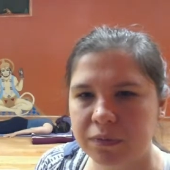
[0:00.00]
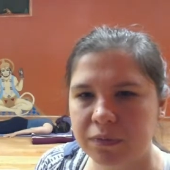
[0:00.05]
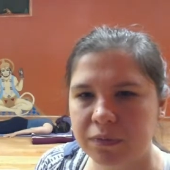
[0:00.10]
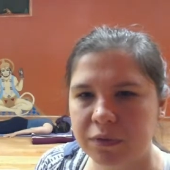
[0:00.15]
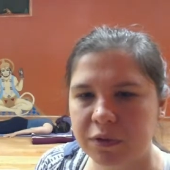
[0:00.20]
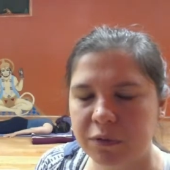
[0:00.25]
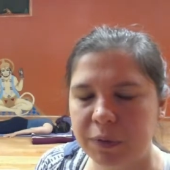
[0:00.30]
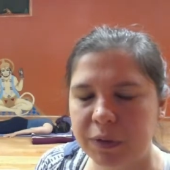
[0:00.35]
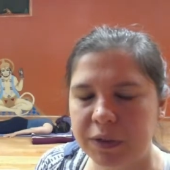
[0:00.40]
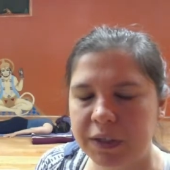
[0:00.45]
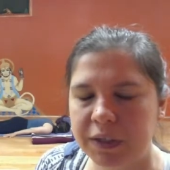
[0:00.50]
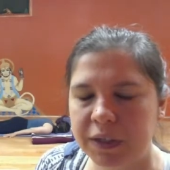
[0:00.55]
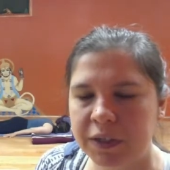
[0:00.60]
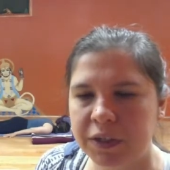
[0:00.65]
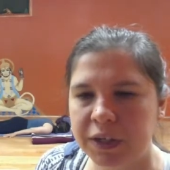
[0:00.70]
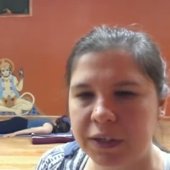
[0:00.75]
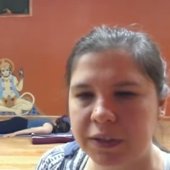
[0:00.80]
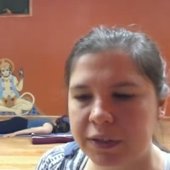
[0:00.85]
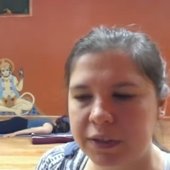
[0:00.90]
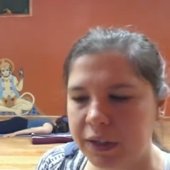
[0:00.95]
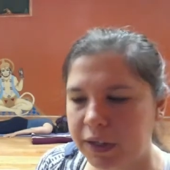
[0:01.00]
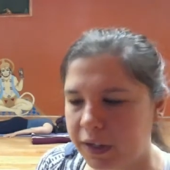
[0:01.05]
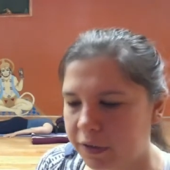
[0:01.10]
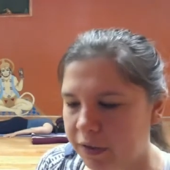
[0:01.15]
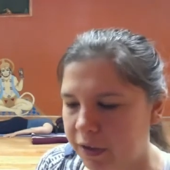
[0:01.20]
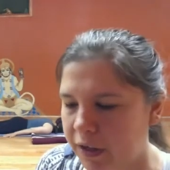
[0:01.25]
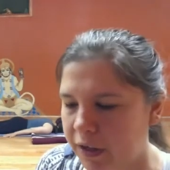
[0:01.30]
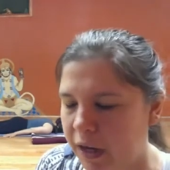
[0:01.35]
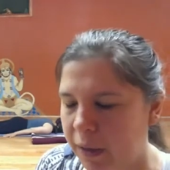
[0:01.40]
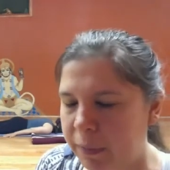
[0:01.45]
Been suggesting
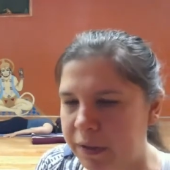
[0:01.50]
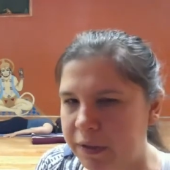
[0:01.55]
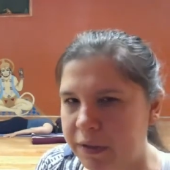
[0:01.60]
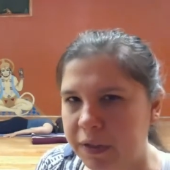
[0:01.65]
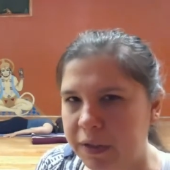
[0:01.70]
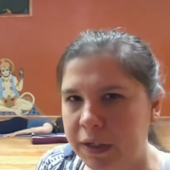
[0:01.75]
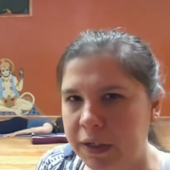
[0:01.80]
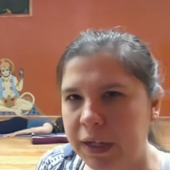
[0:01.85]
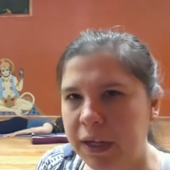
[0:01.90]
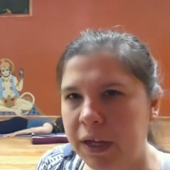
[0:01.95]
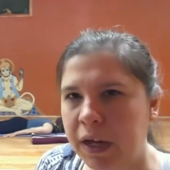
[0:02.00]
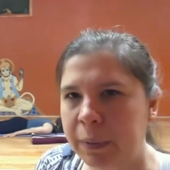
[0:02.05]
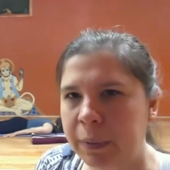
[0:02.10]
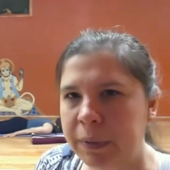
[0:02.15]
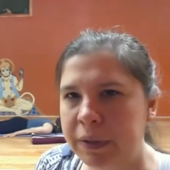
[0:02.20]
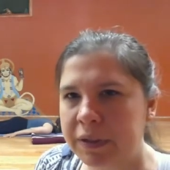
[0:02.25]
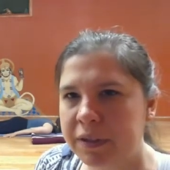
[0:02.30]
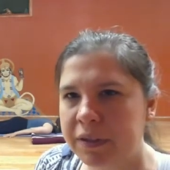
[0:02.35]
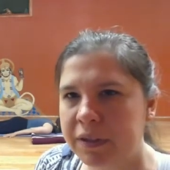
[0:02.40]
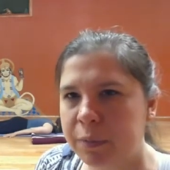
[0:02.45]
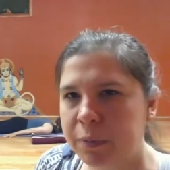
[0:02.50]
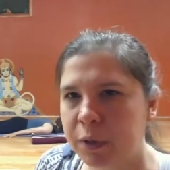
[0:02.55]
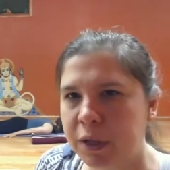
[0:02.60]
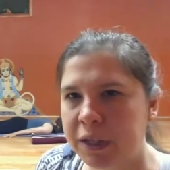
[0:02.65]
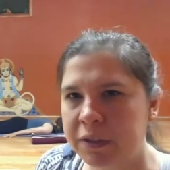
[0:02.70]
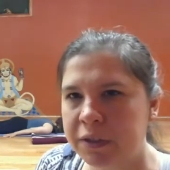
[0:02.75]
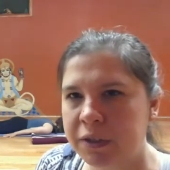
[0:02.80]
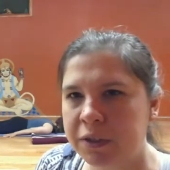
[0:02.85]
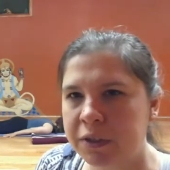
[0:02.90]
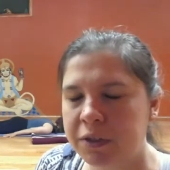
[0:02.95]
the yamas and niyamas is a
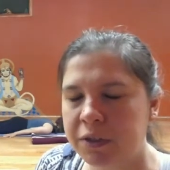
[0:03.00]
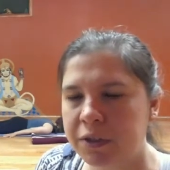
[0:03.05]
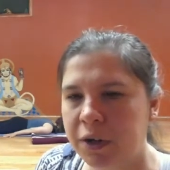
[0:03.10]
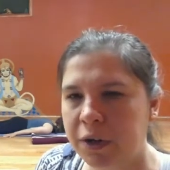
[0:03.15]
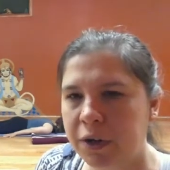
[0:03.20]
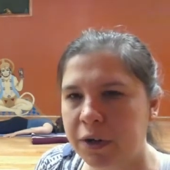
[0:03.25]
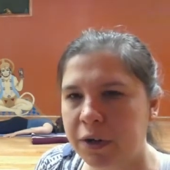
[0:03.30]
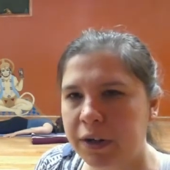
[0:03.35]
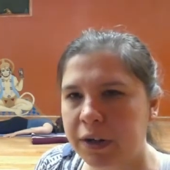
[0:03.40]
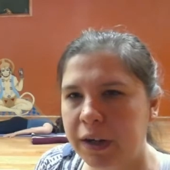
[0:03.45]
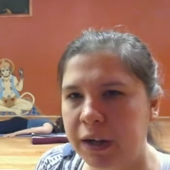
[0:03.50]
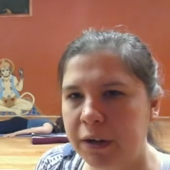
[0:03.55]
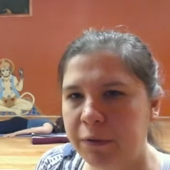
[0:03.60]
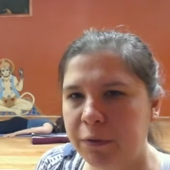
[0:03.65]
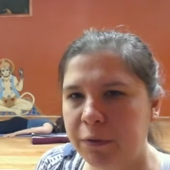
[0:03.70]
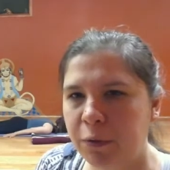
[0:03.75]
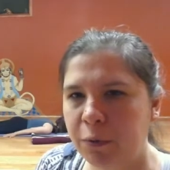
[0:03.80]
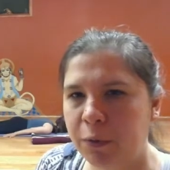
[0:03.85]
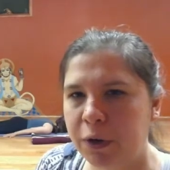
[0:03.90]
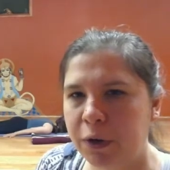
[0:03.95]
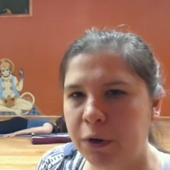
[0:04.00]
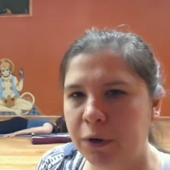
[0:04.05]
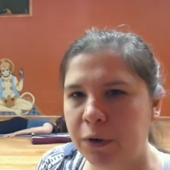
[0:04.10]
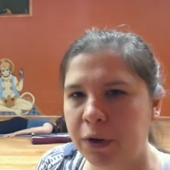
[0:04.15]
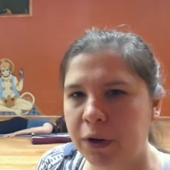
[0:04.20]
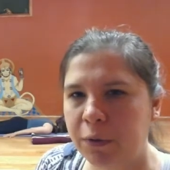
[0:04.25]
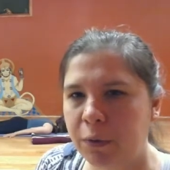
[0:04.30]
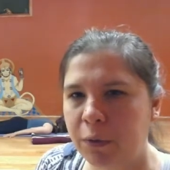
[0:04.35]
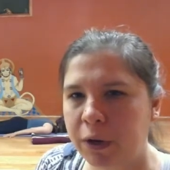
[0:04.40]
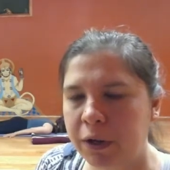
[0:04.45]
place to start. Again, if you're
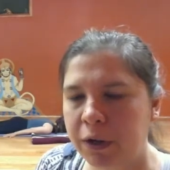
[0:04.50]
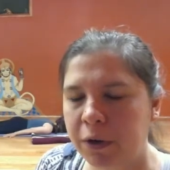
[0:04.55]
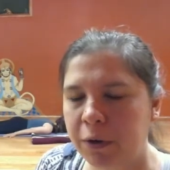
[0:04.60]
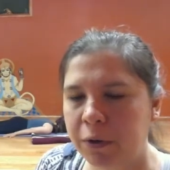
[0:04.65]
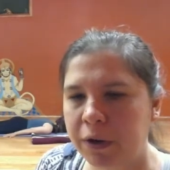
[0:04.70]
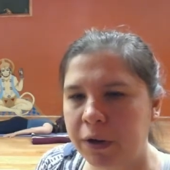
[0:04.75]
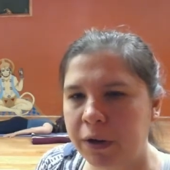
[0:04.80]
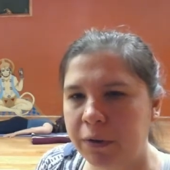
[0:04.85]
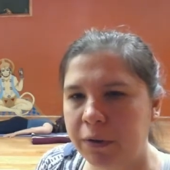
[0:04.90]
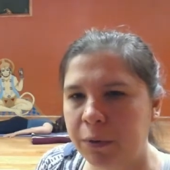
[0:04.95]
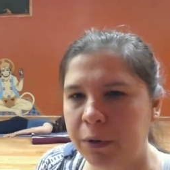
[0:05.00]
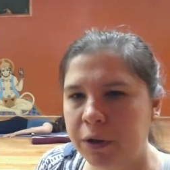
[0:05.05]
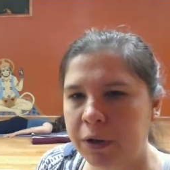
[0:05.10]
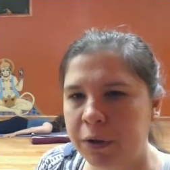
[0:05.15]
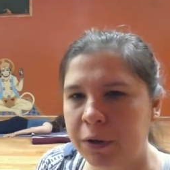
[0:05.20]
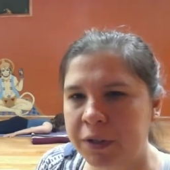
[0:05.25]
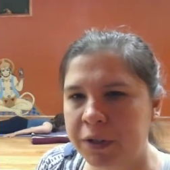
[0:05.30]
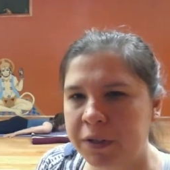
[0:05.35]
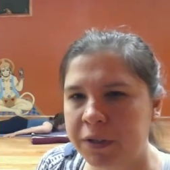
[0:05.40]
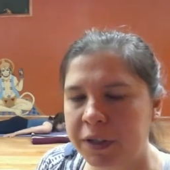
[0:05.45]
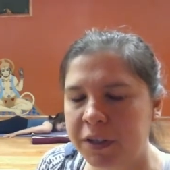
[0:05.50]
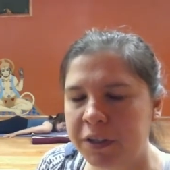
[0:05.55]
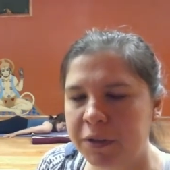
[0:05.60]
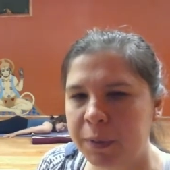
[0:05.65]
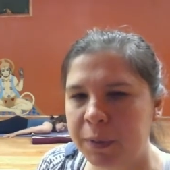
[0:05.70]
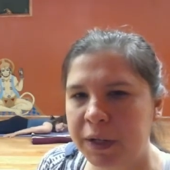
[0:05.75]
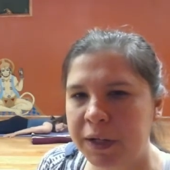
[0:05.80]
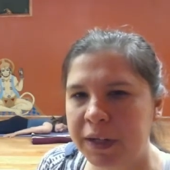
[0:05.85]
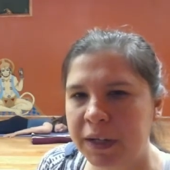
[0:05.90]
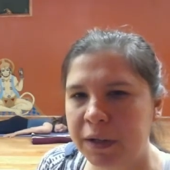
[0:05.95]
wondering what yoga would use as
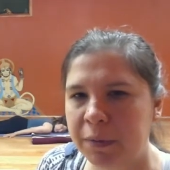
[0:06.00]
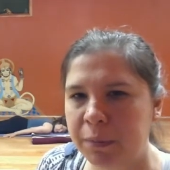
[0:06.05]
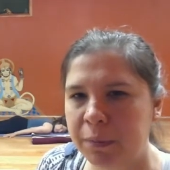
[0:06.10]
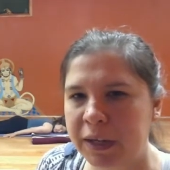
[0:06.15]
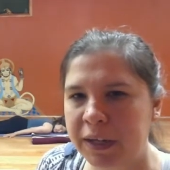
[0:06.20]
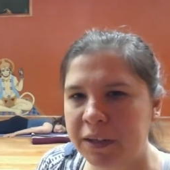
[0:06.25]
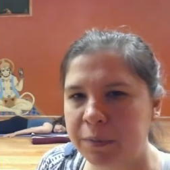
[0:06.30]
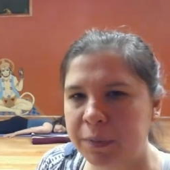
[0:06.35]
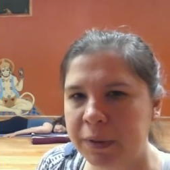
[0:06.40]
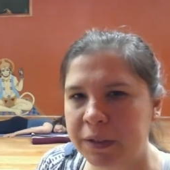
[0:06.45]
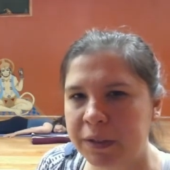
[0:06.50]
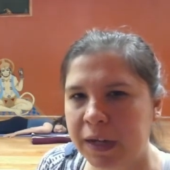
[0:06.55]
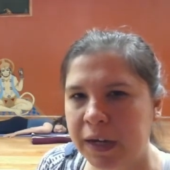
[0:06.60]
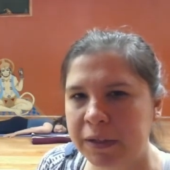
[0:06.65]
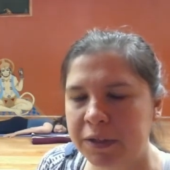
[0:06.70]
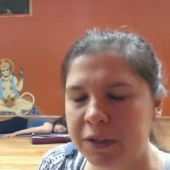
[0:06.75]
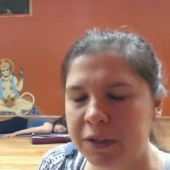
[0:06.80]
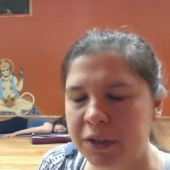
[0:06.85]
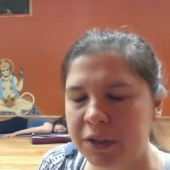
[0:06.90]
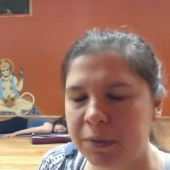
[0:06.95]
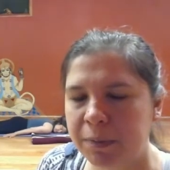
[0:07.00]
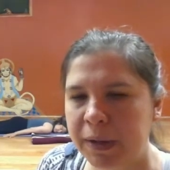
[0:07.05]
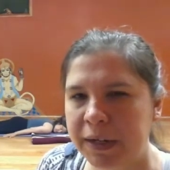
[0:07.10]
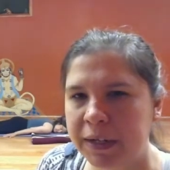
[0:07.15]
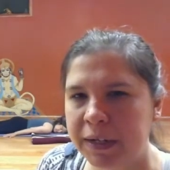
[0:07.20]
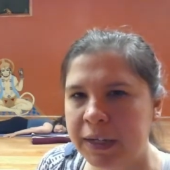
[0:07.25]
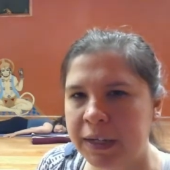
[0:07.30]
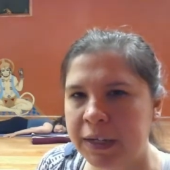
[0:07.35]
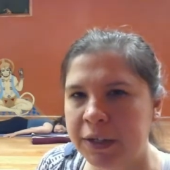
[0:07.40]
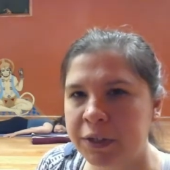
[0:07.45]
expedient means besides just
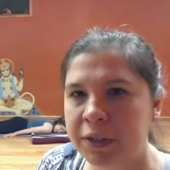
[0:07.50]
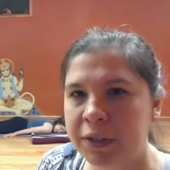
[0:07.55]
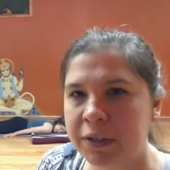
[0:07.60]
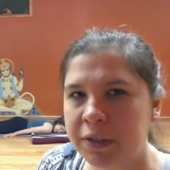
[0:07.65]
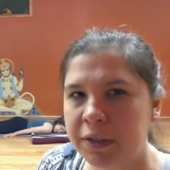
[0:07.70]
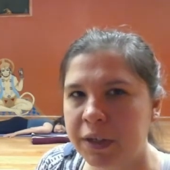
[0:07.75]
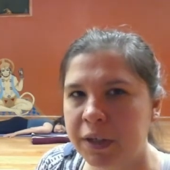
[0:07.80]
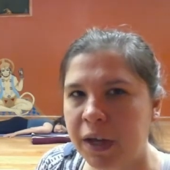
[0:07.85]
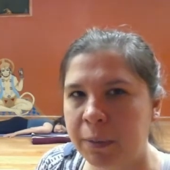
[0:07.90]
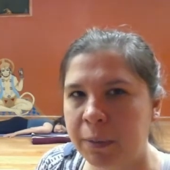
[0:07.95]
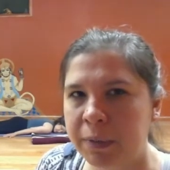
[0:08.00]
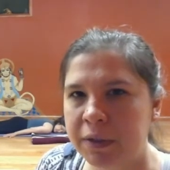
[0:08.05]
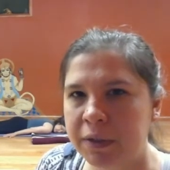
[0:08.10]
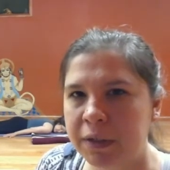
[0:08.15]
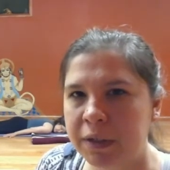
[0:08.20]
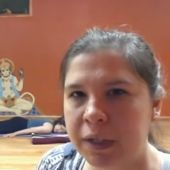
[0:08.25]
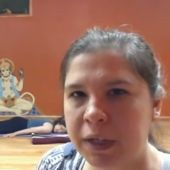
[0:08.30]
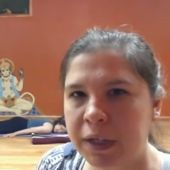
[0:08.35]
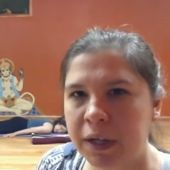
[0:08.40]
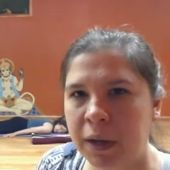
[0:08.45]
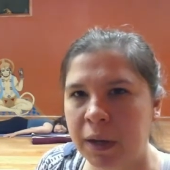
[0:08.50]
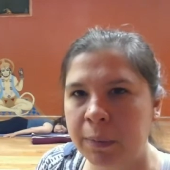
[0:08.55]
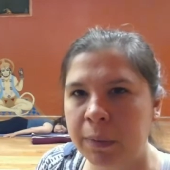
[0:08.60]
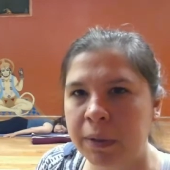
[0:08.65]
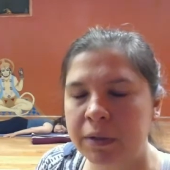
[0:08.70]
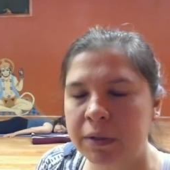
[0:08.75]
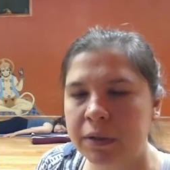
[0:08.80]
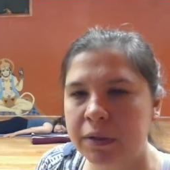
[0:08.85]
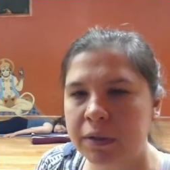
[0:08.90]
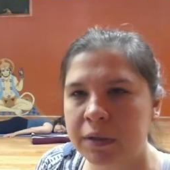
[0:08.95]
meditation, it's the yamas and
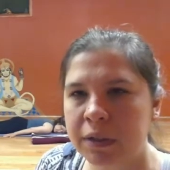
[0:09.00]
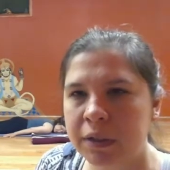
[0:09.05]
niyamas.